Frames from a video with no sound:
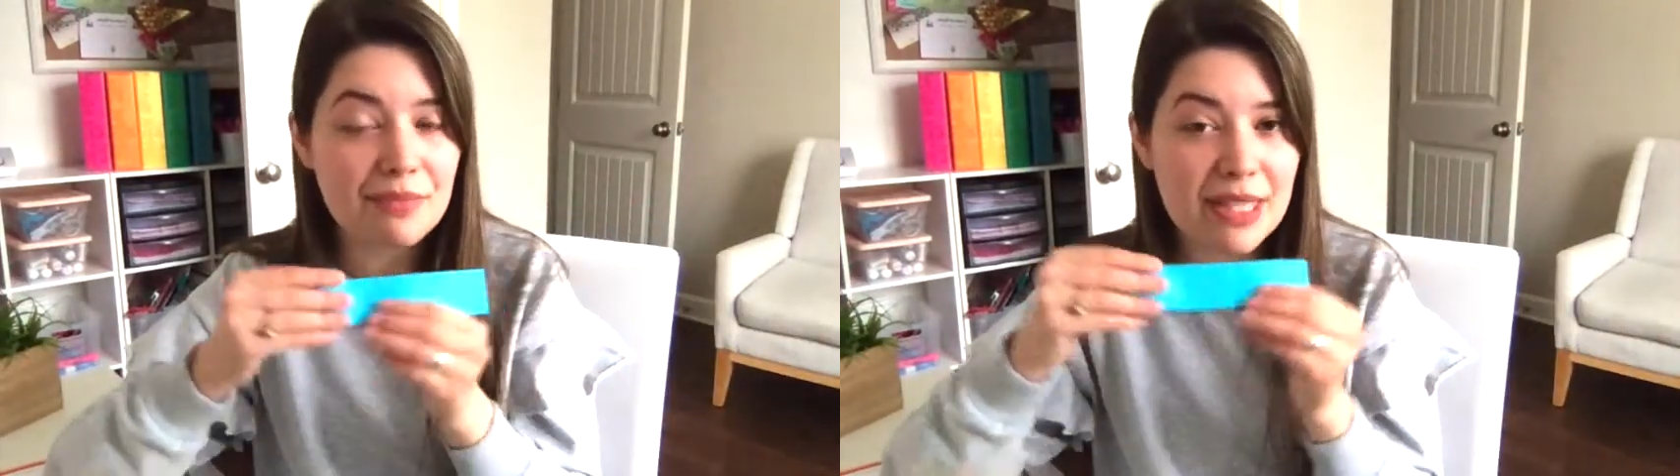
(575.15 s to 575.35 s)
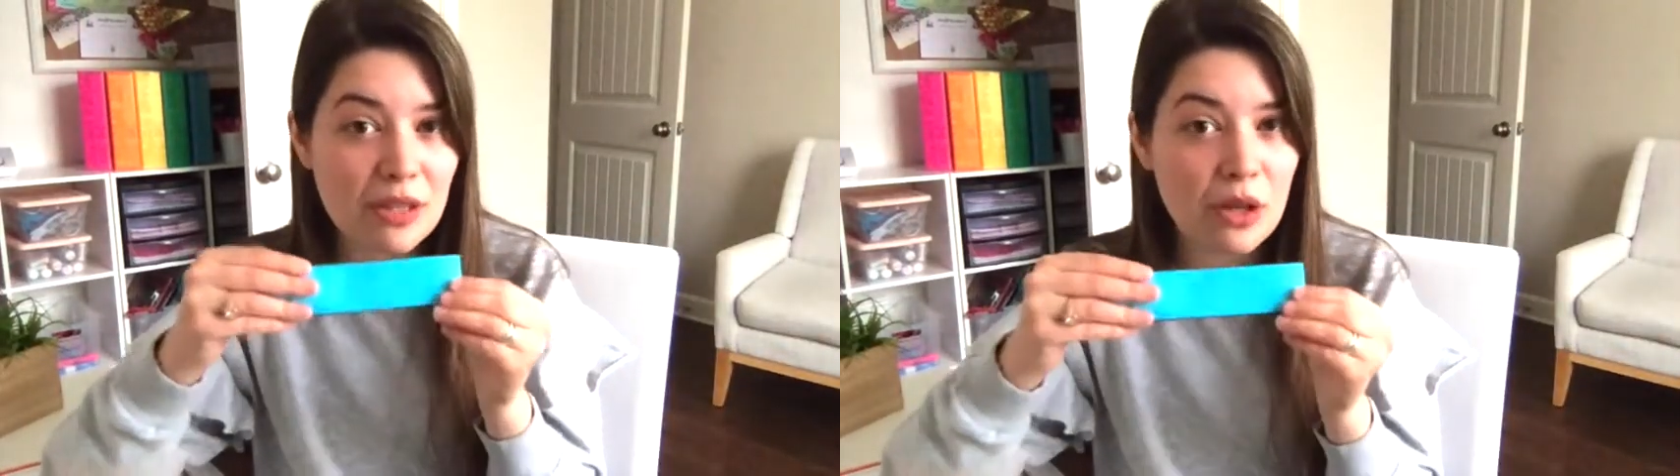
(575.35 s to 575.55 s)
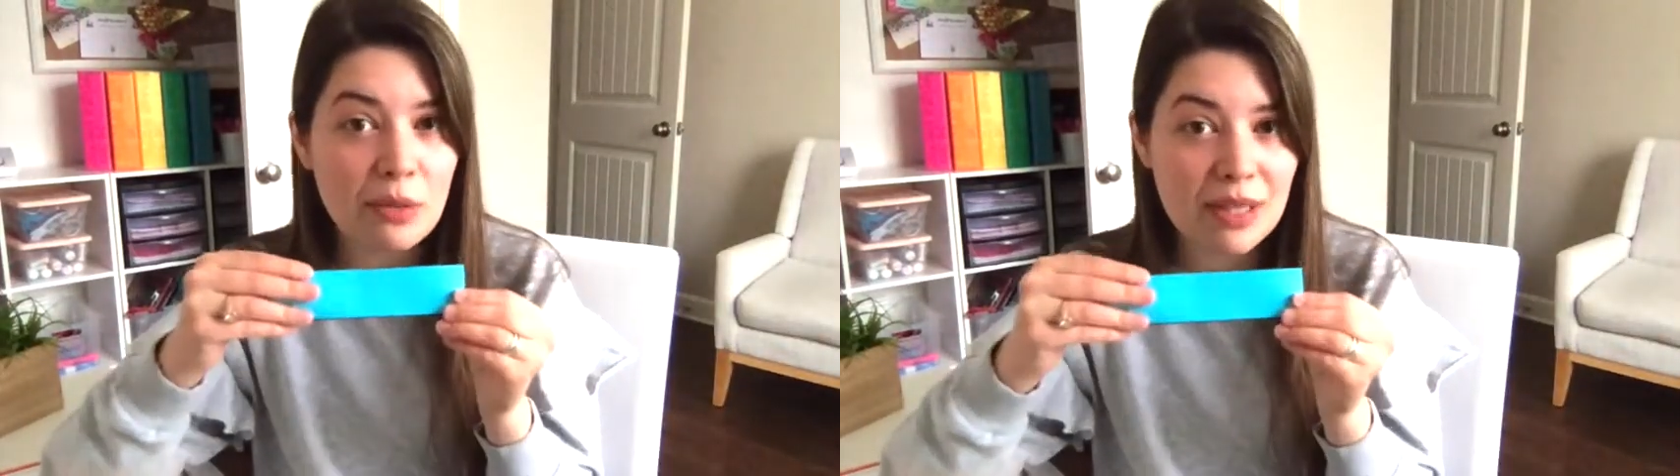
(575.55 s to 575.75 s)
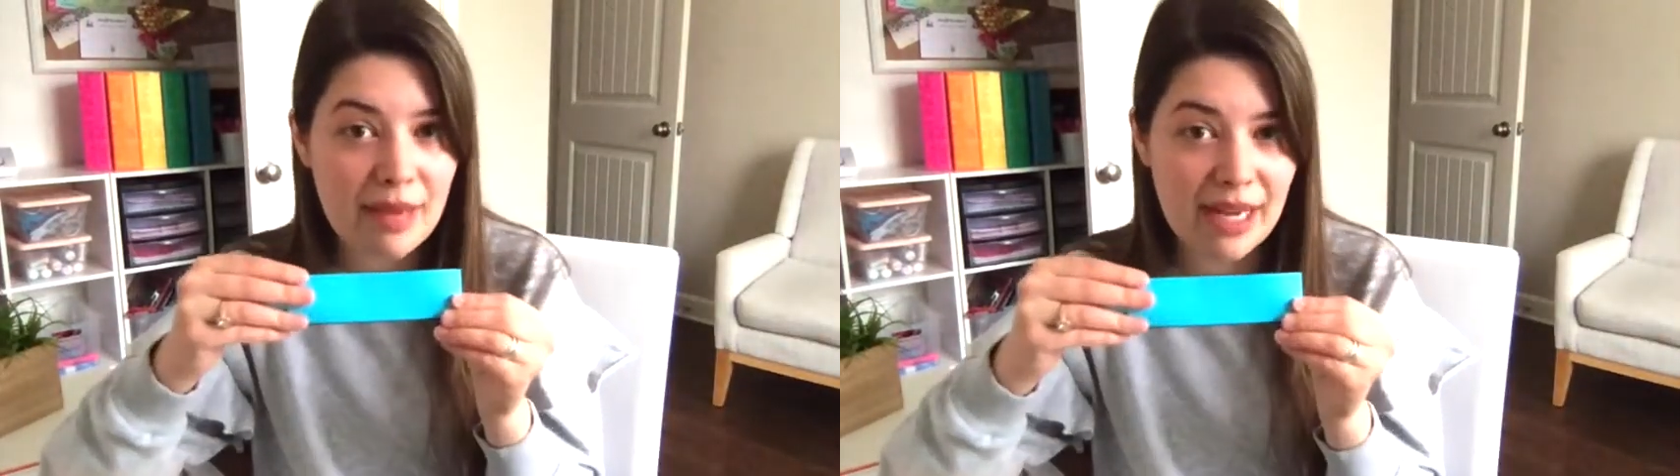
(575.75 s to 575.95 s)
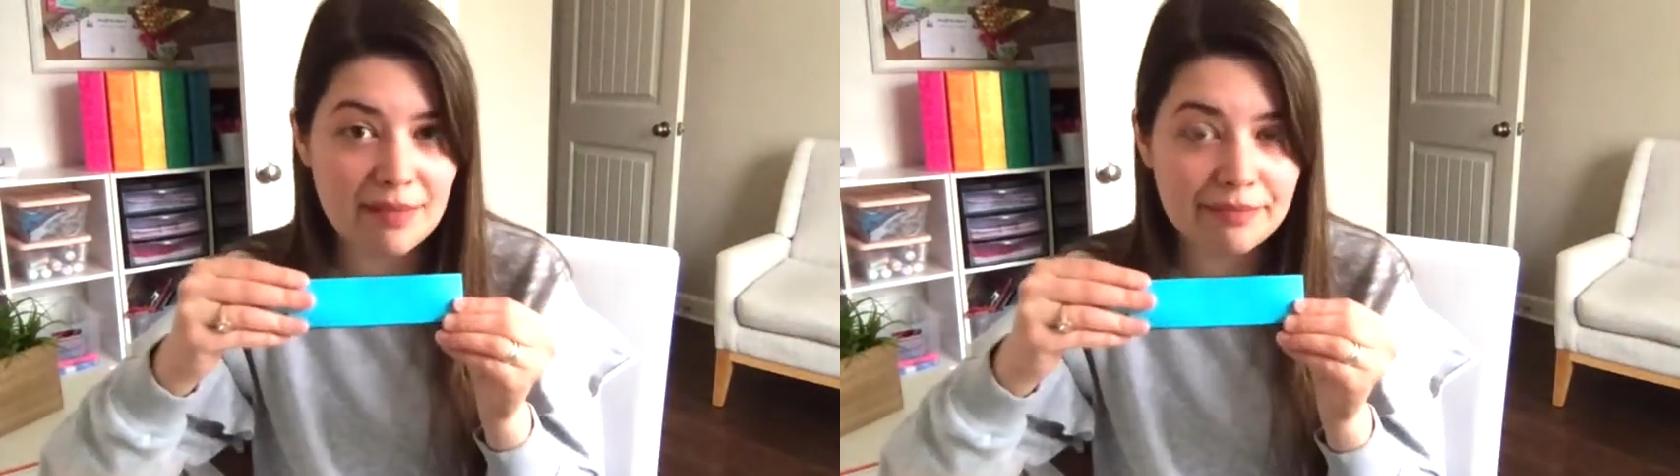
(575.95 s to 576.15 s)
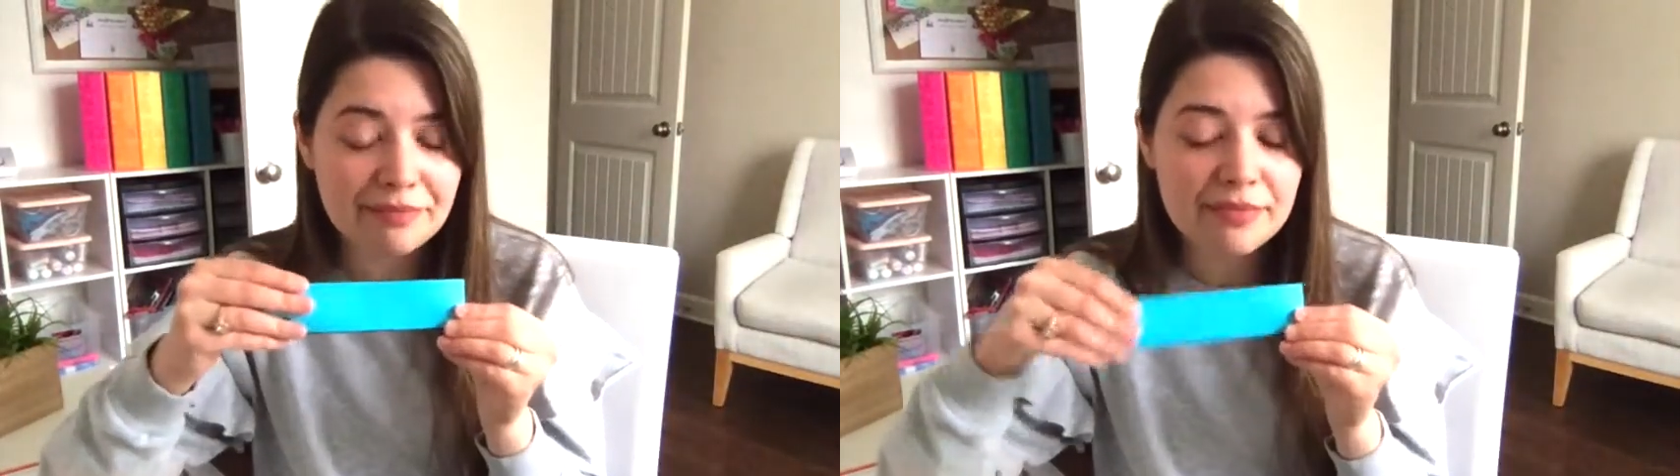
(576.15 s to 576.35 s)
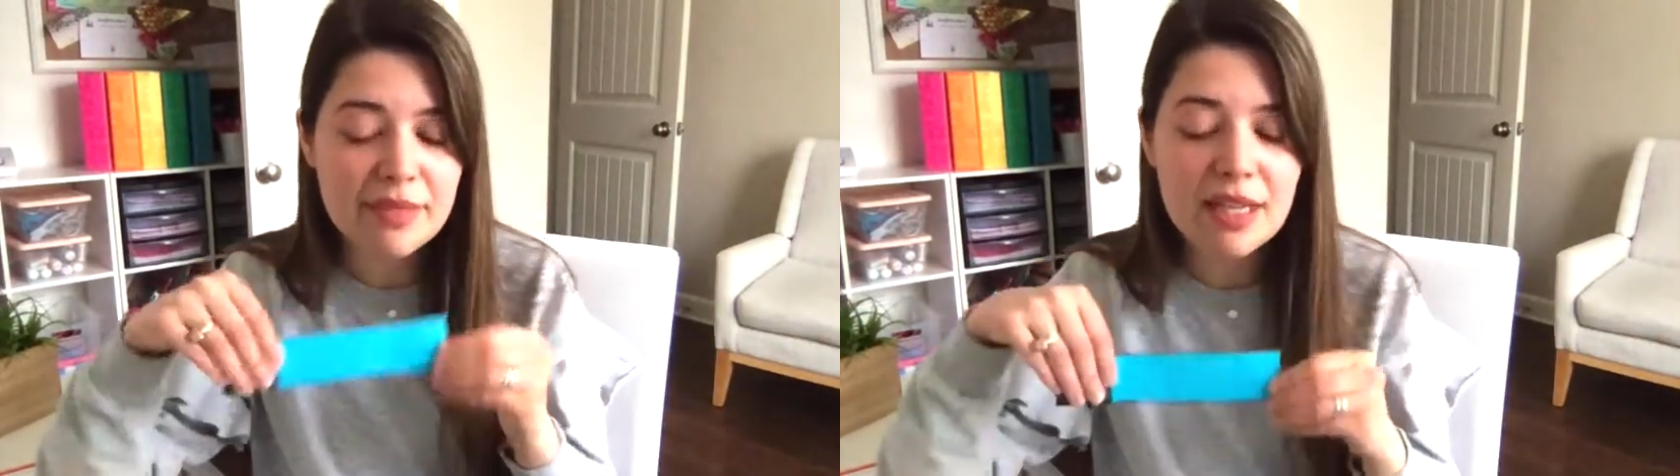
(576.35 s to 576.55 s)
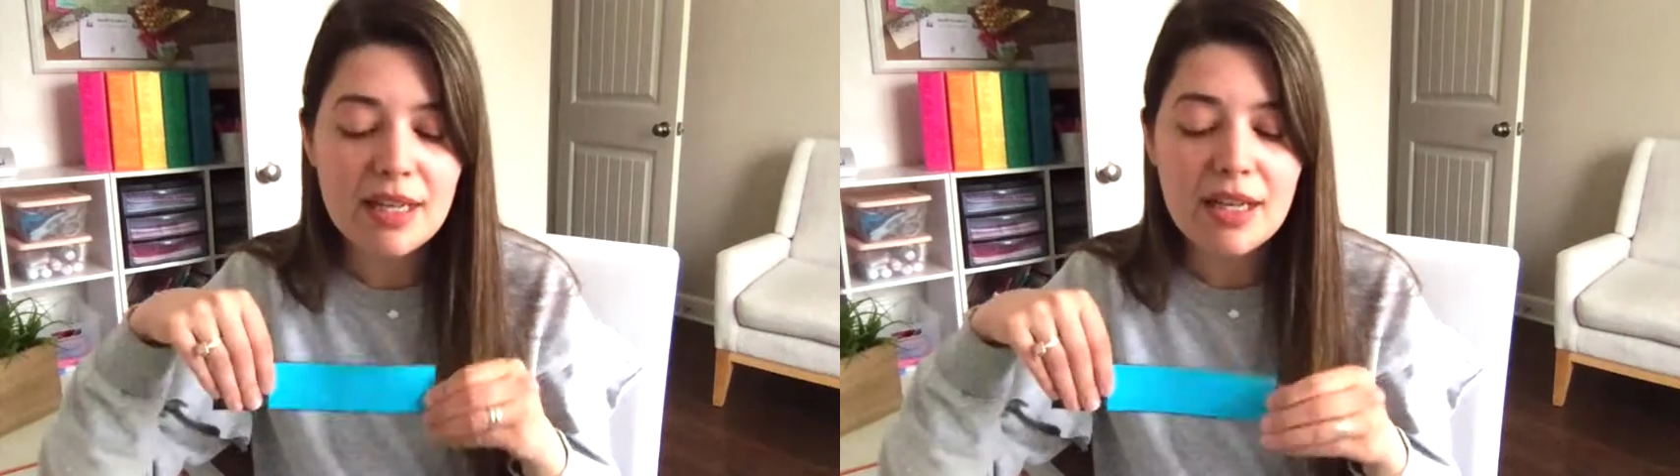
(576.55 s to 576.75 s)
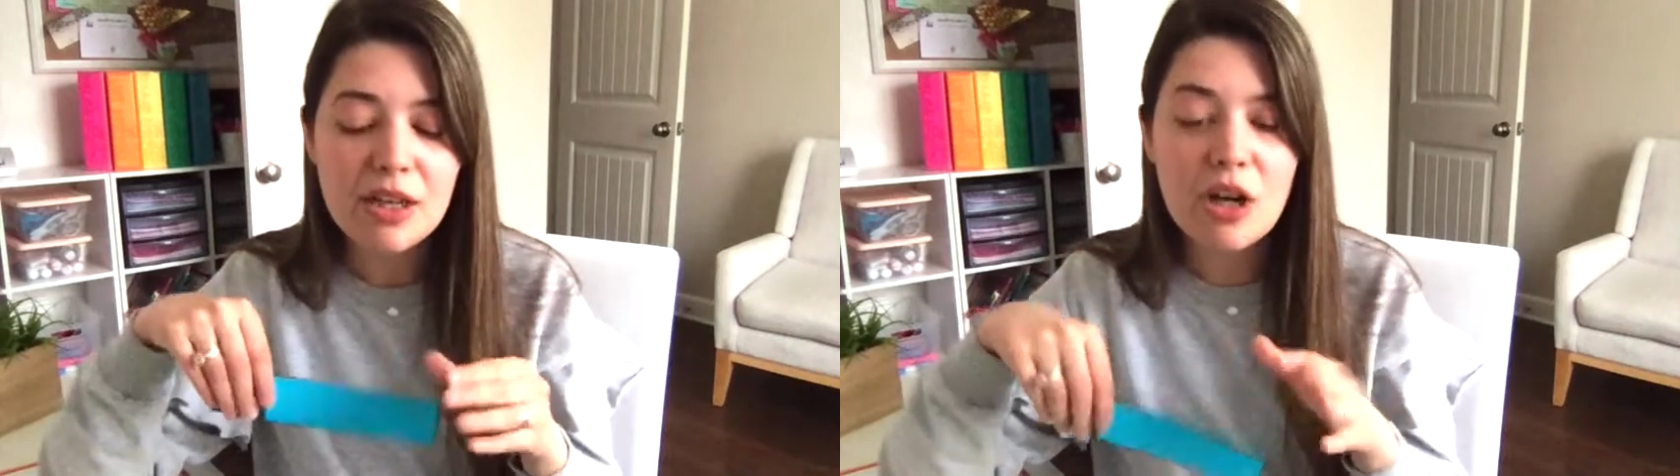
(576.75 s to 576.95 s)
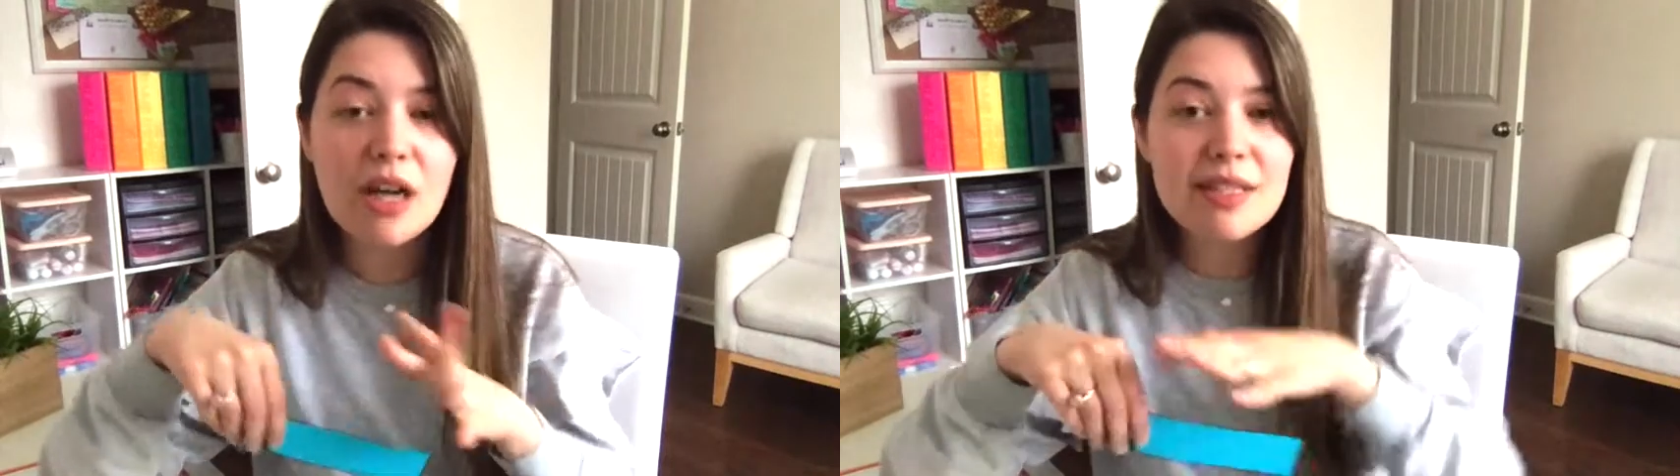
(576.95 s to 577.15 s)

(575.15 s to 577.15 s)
He's a lonely man, cause